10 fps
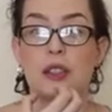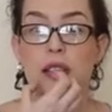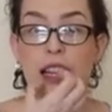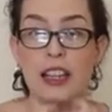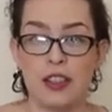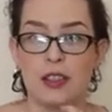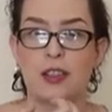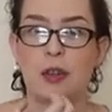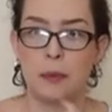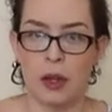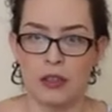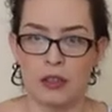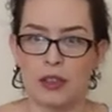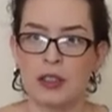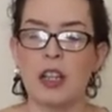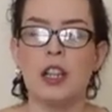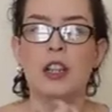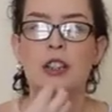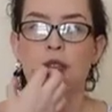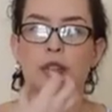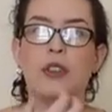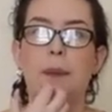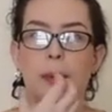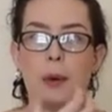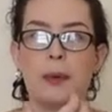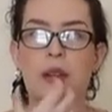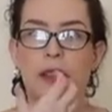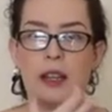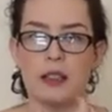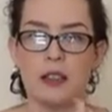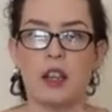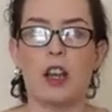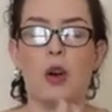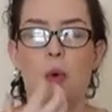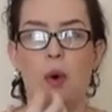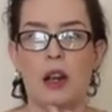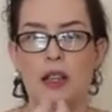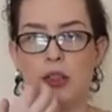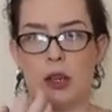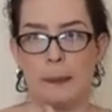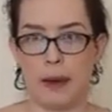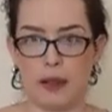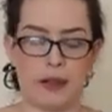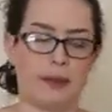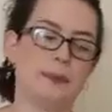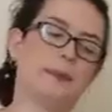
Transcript: teach your muscles to do the proper things while you are buzzing.